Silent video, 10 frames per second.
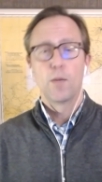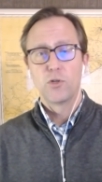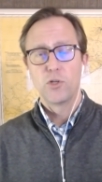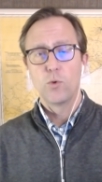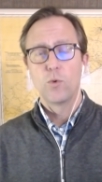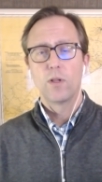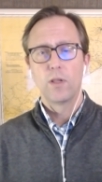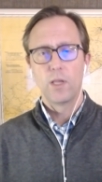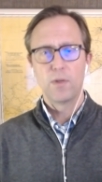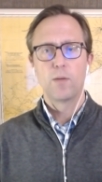Number two,
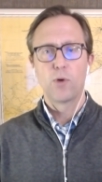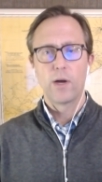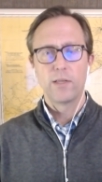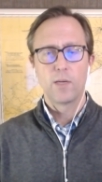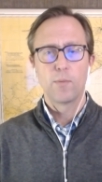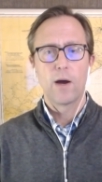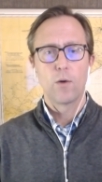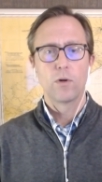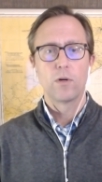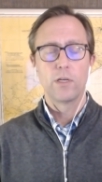limited pricing
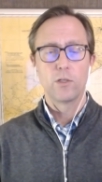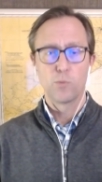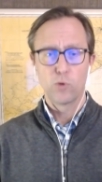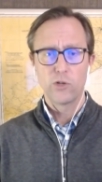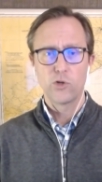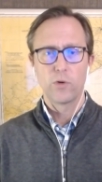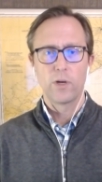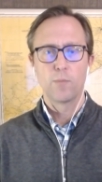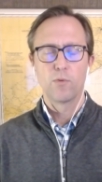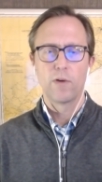power is
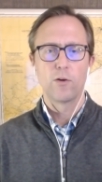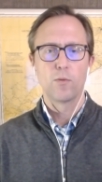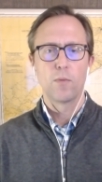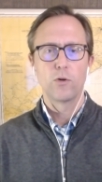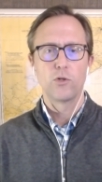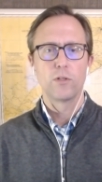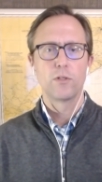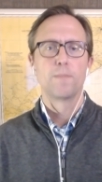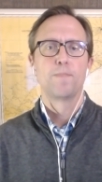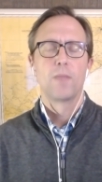pressuring provider
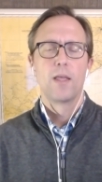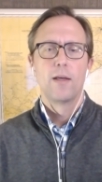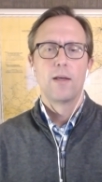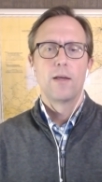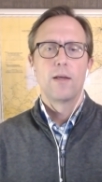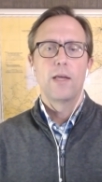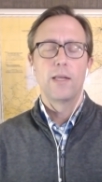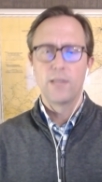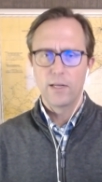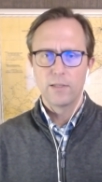margins.
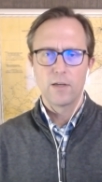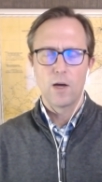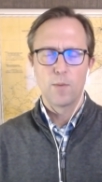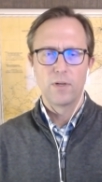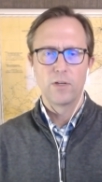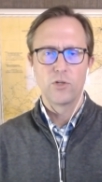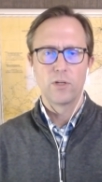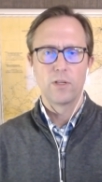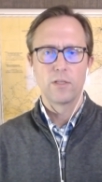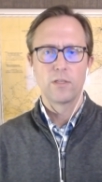Intense
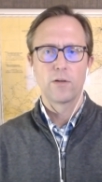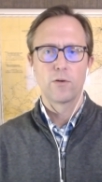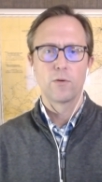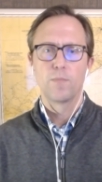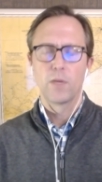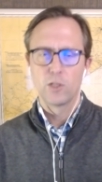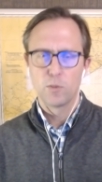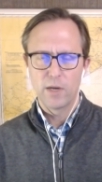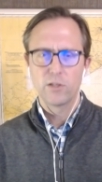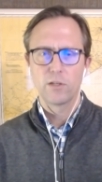competition in the sector,
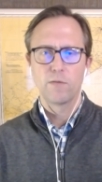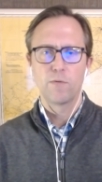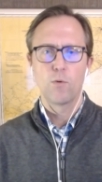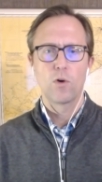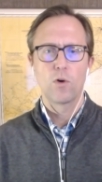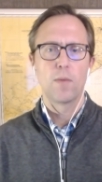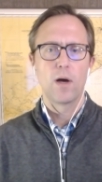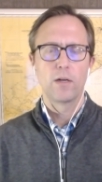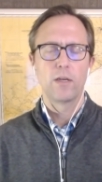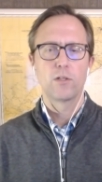especially for
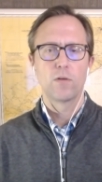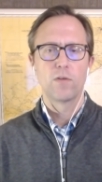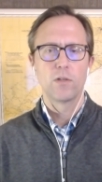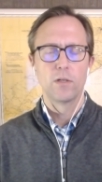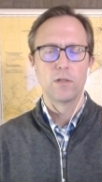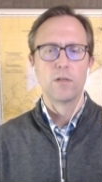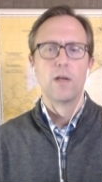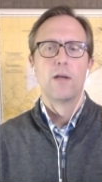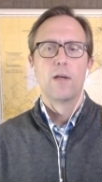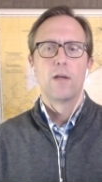commodity
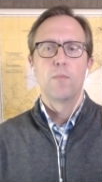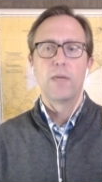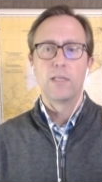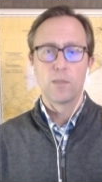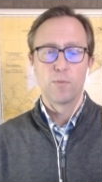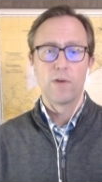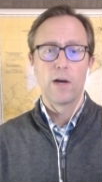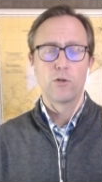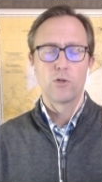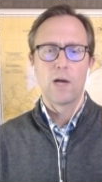services, means that
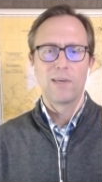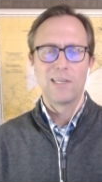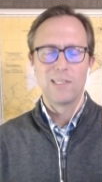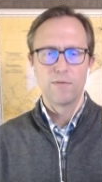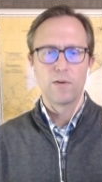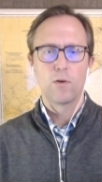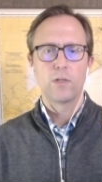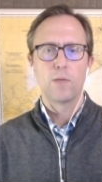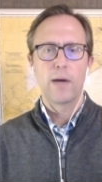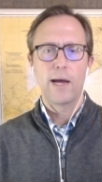providers are having
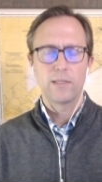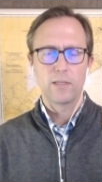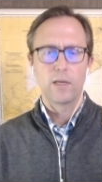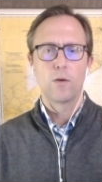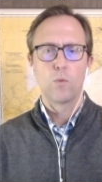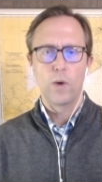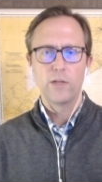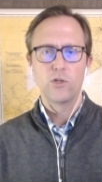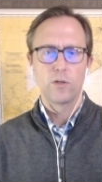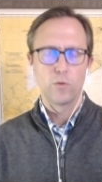difficulty passing
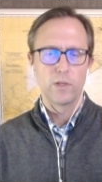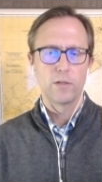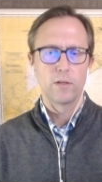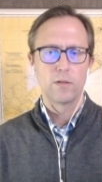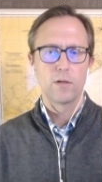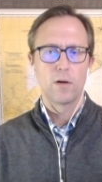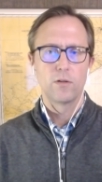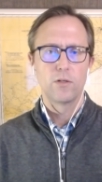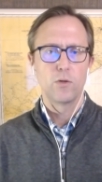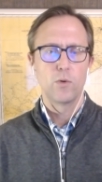wage increases
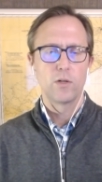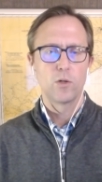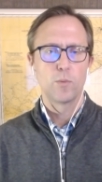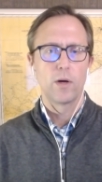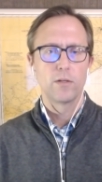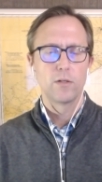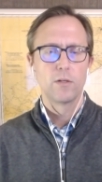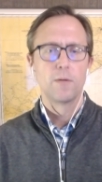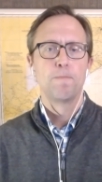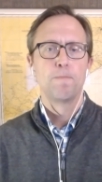on to
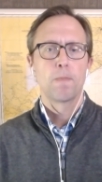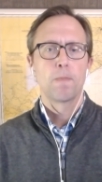enterprises.